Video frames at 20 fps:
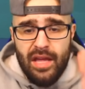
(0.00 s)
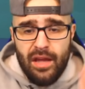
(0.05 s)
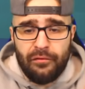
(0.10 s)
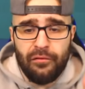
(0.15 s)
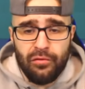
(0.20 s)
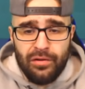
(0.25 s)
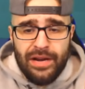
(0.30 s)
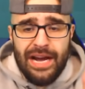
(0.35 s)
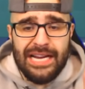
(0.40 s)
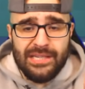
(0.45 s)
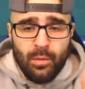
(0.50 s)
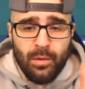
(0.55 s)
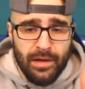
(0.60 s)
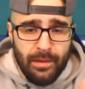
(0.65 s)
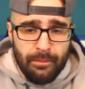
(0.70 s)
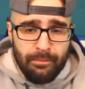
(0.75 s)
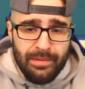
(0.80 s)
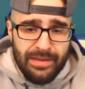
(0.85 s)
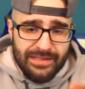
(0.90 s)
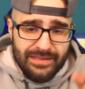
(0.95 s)
If you guys
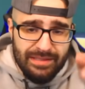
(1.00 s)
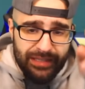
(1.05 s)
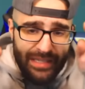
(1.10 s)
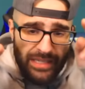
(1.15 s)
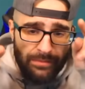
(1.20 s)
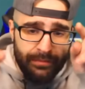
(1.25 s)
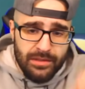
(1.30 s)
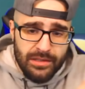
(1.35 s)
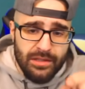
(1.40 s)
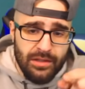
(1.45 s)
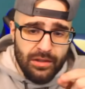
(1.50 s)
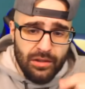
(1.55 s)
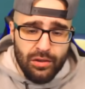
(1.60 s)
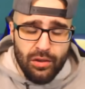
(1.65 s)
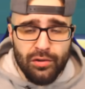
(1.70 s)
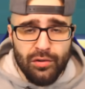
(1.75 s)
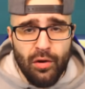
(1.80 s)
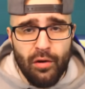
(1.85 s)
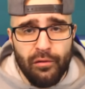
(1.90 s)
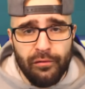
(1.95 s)
want a beast team,
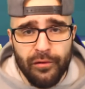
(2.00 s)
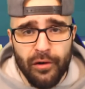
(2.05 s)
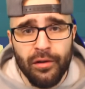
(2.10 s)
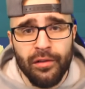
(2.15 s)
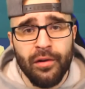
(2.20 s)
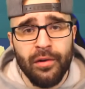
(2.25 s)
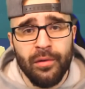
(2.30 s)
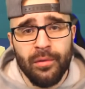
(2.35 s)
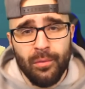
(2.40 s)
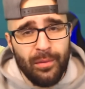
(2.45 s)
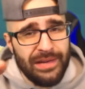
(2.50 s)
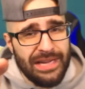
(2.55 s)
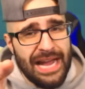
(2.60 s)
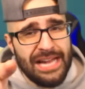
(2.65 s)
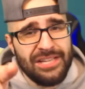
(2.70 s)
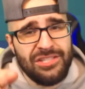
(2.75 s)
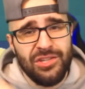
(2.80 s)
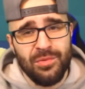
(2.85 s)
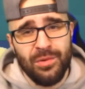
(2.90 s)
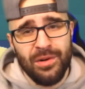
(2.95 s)
look no further. We
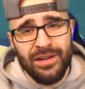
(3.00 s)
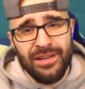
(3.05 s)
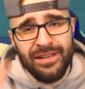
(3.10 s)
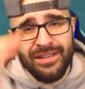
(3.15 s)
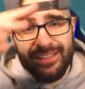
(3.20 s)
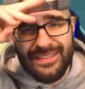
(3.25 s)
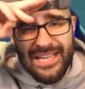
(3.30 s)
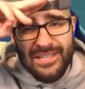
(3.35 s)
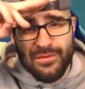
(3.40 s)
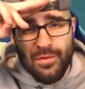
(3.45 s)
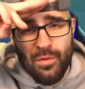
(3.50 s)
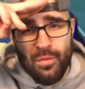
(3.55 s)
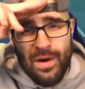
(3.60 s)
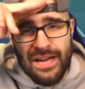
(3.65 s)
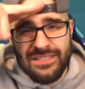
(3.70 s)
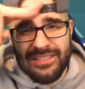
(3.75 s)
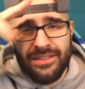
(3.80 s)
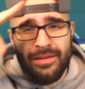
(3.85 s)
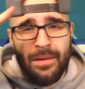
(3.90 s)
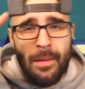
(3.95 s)
got you one. Thanks for
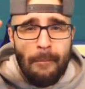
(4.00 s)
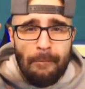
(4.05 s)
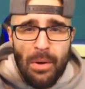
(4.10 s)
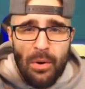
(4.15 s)
watching.